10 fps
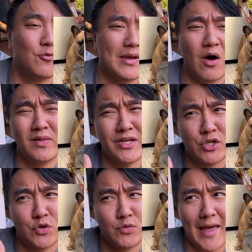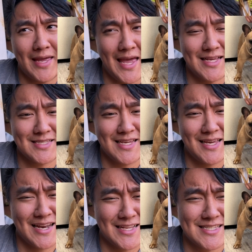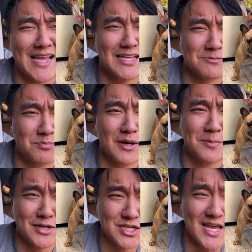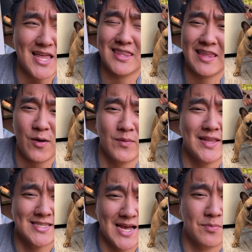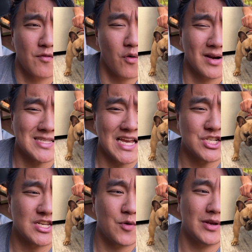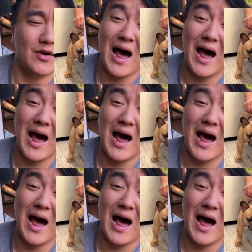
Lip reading: We only do AKC, and that's pretty much it, the only type of organization that we do.